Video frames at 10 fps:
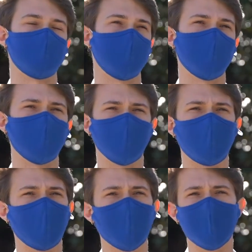to say,
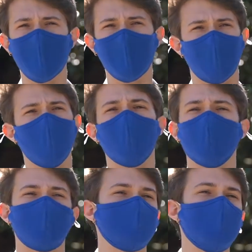oh,
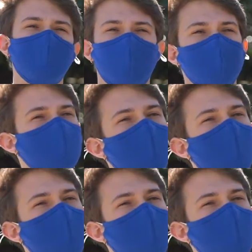well, it's time for this